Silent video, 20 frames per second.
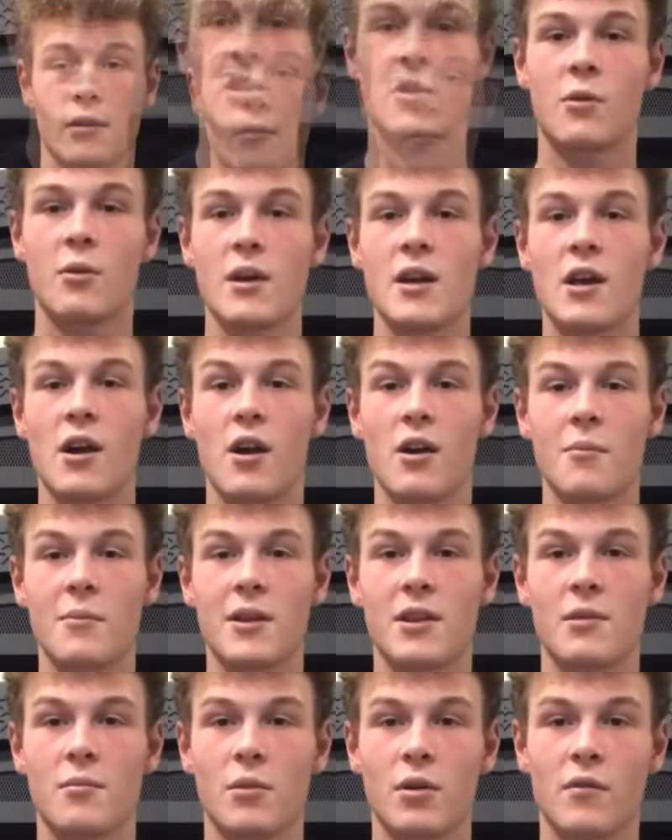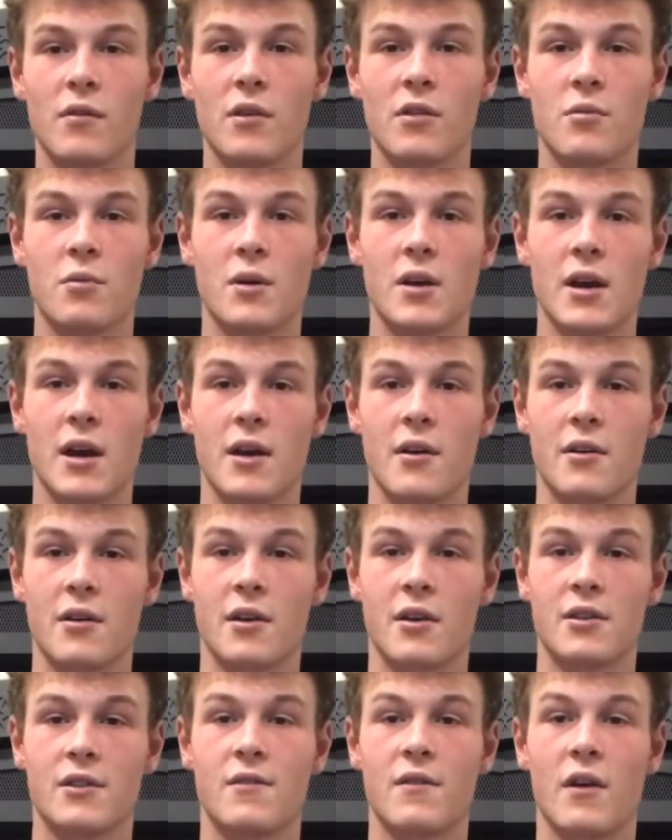The Greek army in the movie
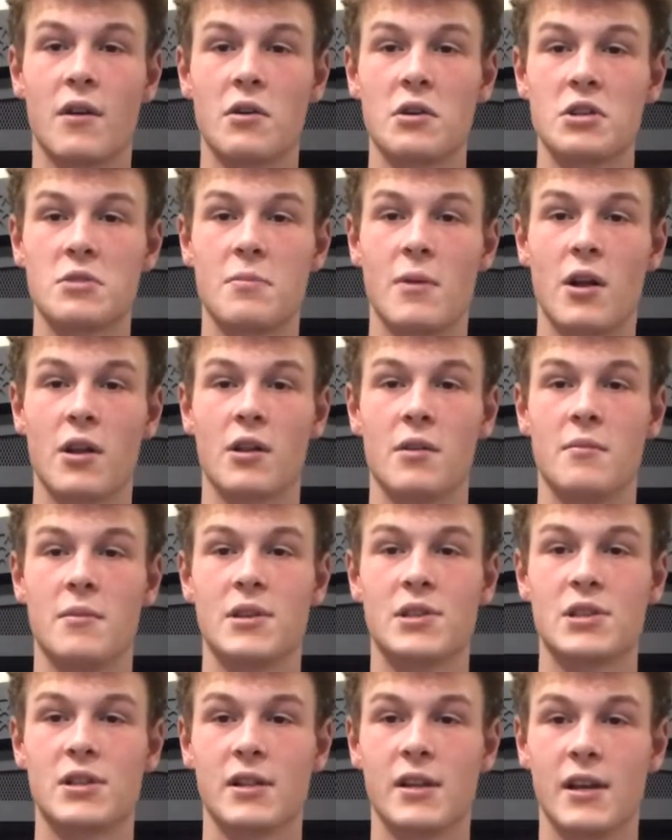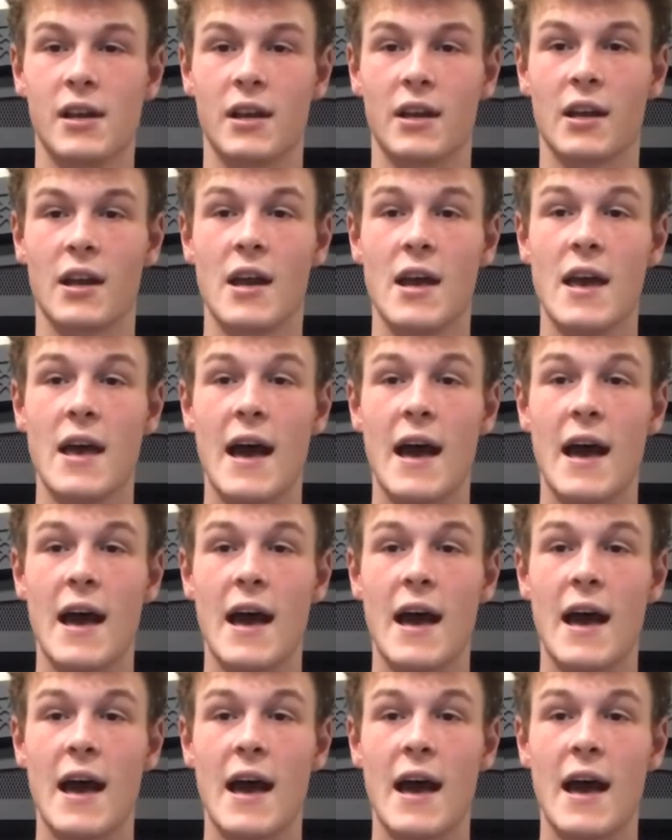300 is very small and misleading